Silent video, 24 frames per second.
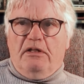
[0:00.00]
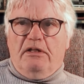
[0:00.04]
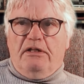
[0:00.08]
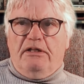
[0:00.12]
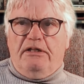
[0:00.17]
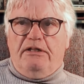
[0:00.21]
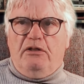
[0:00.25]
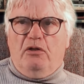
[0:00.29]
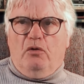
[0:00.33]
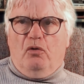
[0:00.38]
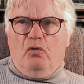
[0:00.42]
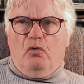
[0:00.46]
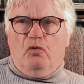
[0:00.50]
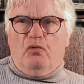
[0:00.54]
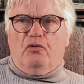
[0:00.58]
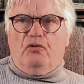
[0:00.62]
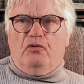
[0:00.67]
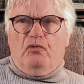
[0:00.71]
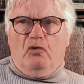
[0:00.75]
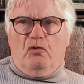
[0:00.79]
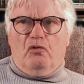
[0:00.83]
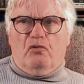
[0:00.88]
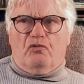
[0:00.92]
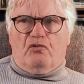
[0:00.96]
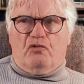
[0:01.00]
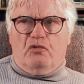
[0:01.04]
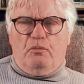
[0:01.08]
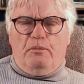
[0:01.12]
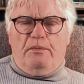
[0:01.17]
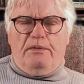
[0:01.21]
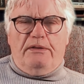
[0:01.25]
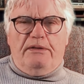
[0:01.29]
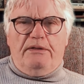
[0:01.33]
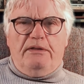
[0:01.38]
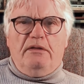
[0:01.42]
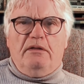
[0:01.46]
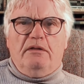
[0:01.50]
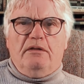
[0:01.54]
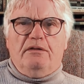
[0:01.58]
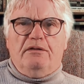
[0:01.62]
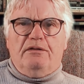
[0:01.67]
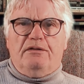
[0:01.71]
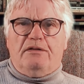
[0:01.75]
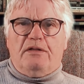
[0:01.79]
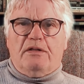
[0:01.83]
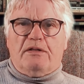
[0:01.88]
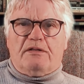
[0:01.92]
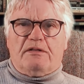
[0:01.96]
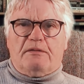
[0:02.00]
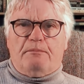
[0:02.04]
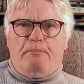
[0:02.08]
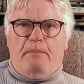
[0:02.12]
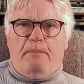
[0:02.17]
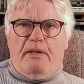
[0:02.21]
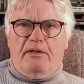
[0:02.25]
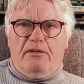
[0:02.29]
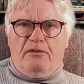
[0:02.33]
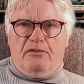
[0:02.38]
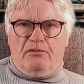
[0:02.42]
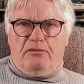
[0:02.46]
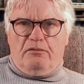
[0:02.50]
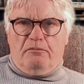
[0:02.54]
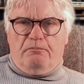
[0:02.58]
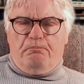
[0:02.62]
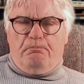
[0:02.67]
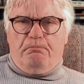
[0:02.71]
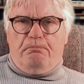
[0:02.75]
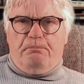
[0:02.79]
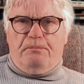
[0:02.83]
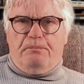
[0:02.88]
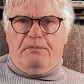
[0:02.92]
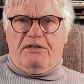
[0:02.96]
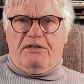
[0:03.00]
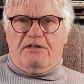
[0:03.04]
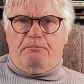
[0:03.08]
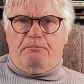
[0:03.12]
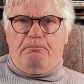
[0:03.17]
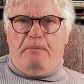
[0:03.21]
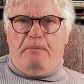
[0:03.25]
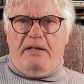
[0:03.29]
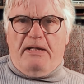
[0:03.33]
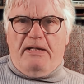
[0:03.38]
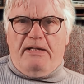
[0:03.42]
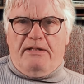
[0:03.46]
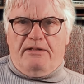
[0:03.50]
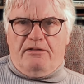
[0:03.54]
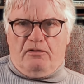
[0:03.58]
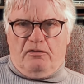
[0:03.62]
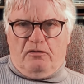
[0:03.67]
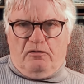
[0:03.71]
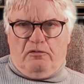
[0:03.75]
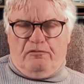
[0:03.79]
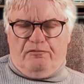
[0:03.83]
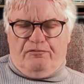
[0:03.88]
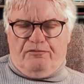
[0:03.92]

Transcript: he ought not to be disposed, despaired of.